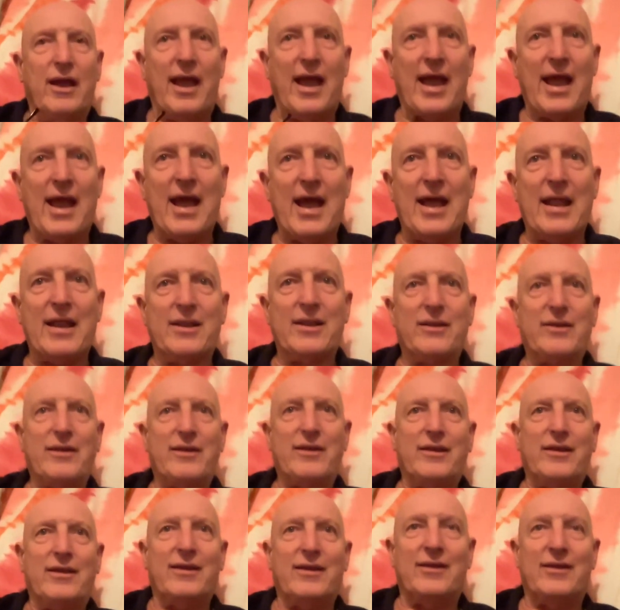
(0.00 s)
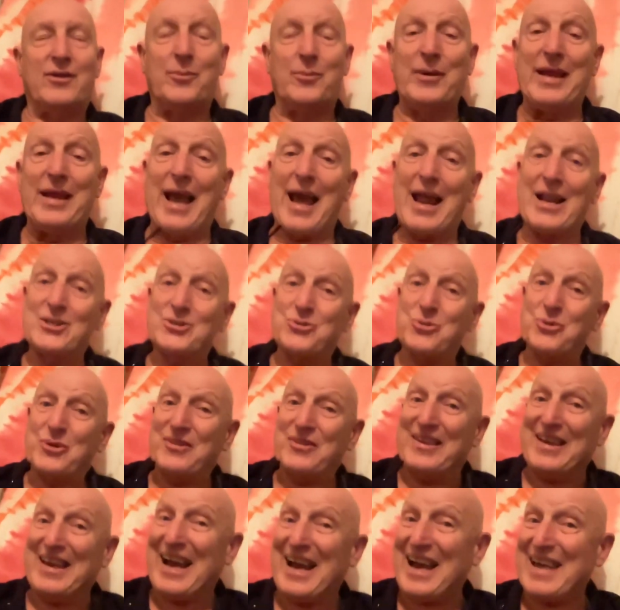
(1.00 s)
and to be honest
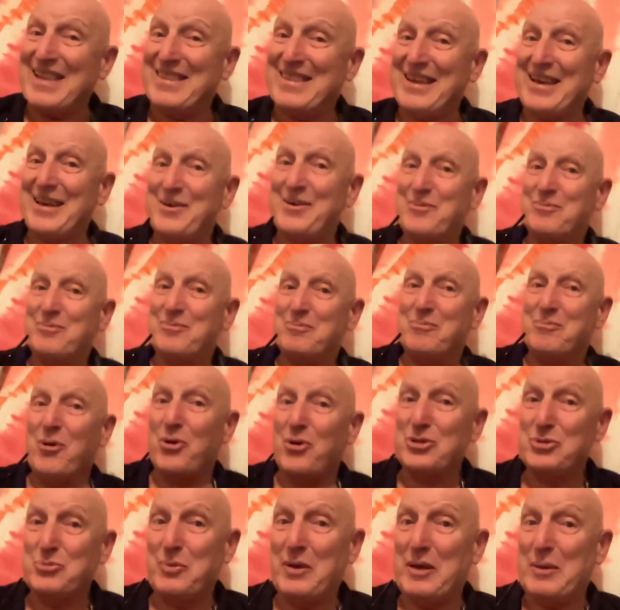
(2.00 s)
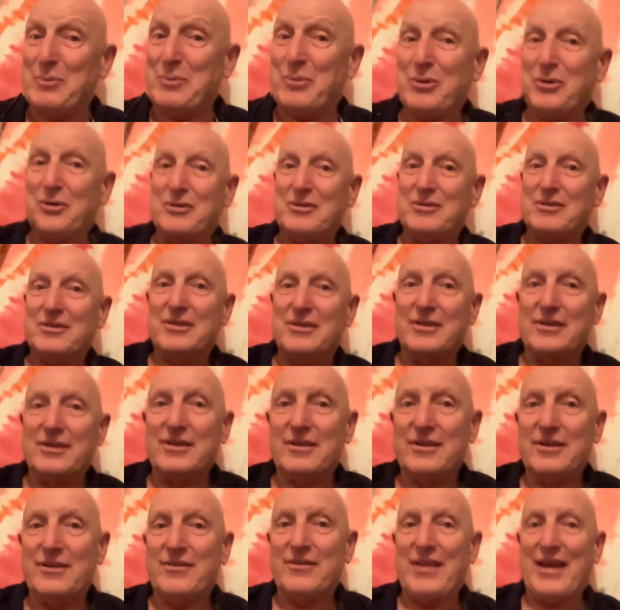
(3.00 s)
with you i think most people
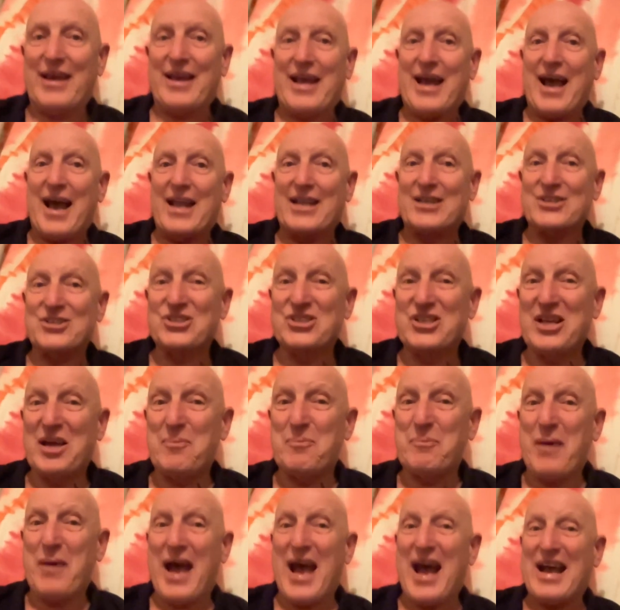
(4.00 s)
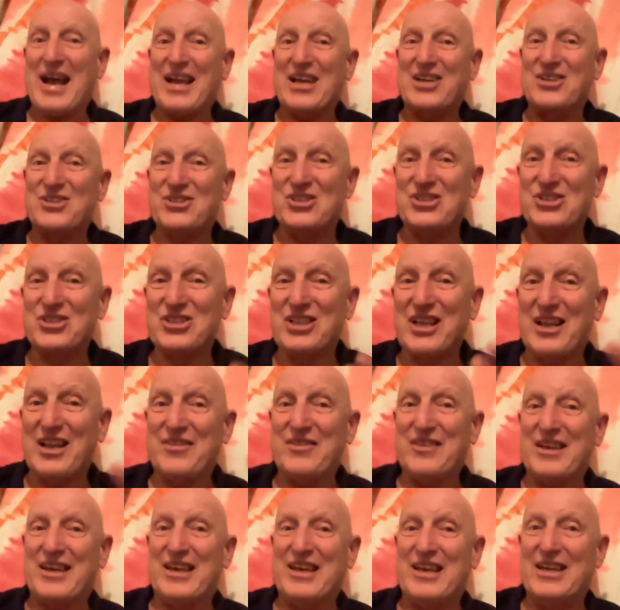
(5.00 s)
they kind of step back and just
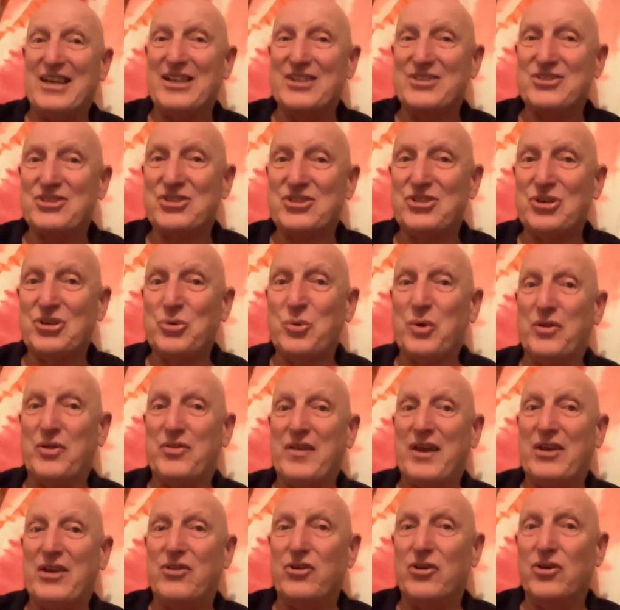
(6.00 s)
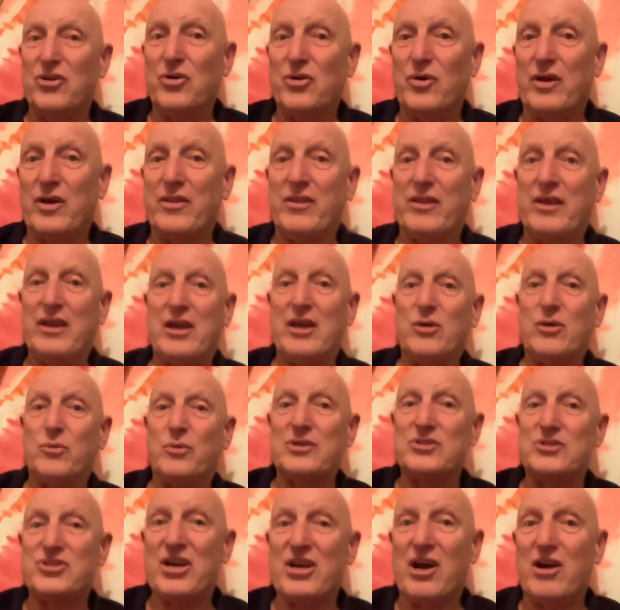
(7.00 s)
let the kids do what they do and the end
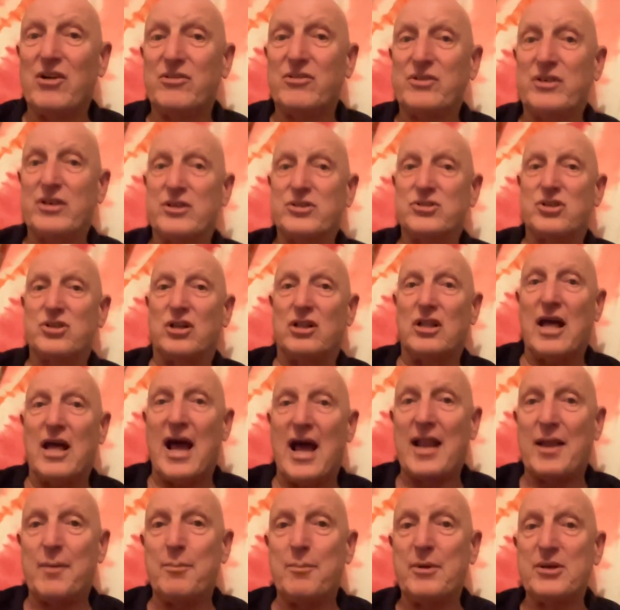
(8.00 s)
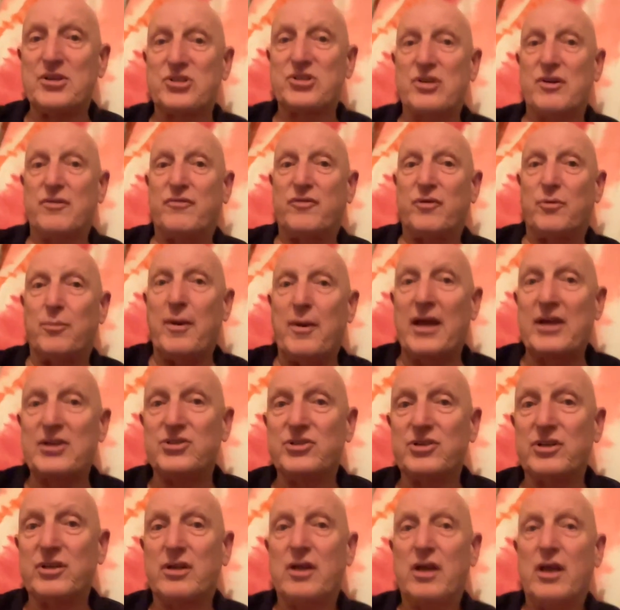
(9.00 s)
result is a lot of
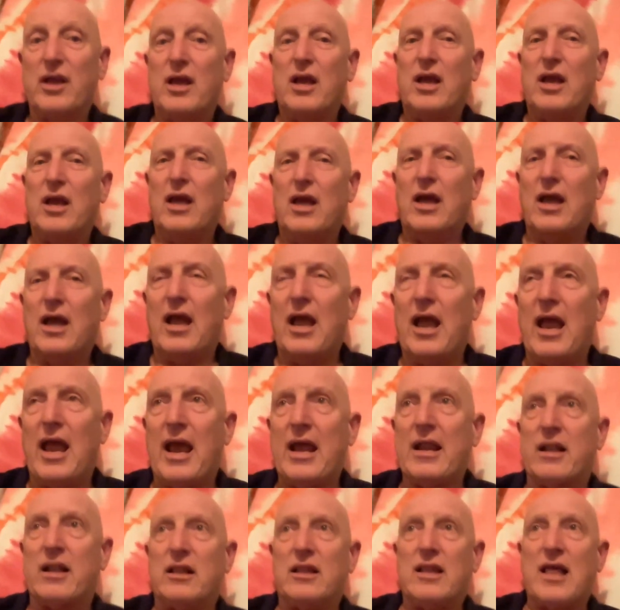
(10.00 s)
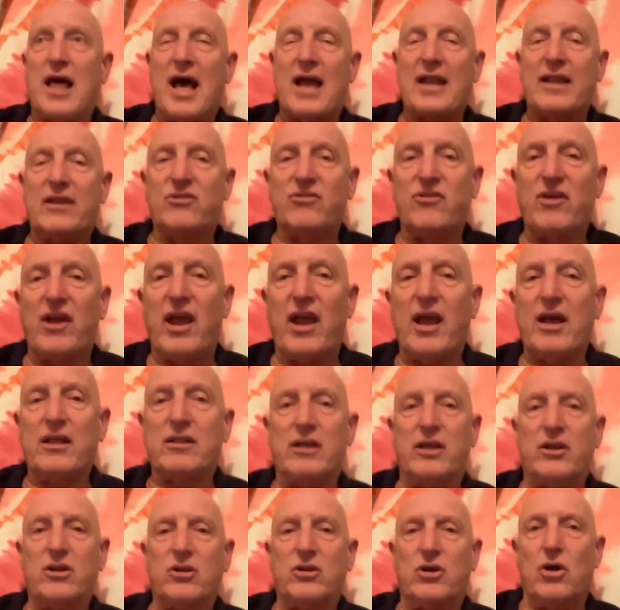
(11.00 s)
misinformation and a lot of
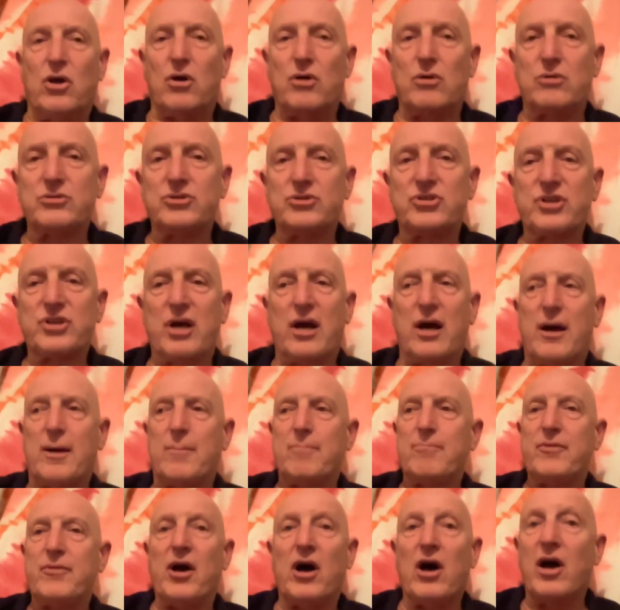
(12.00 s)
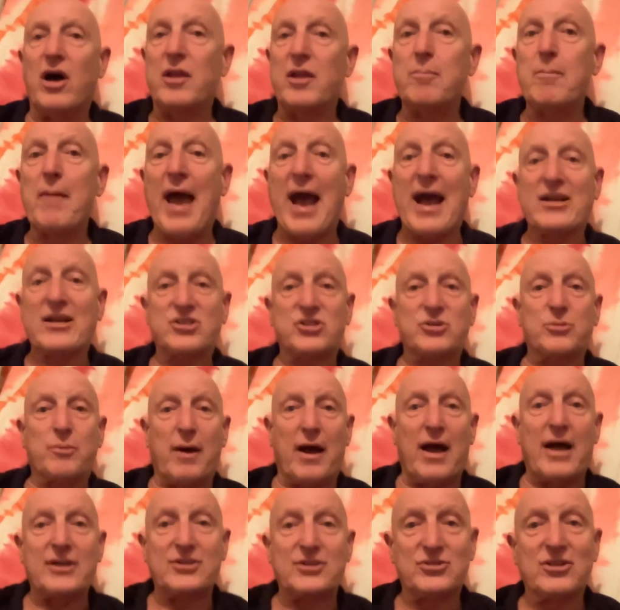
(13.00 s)
talent goes um,
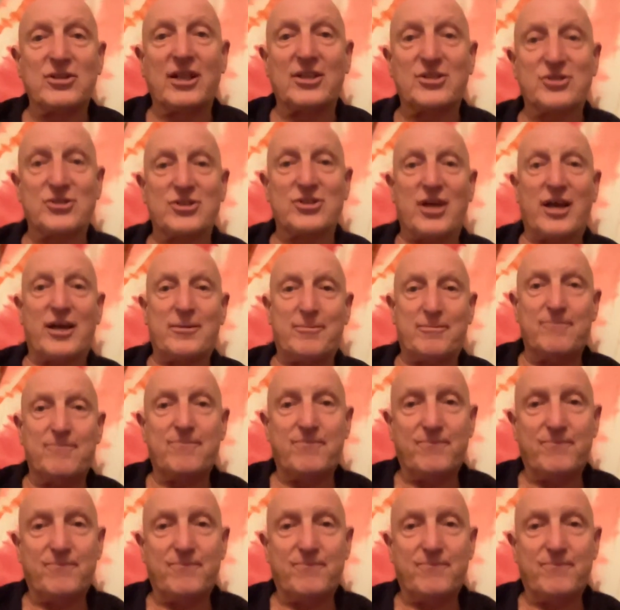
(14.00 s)
unmaximized let's say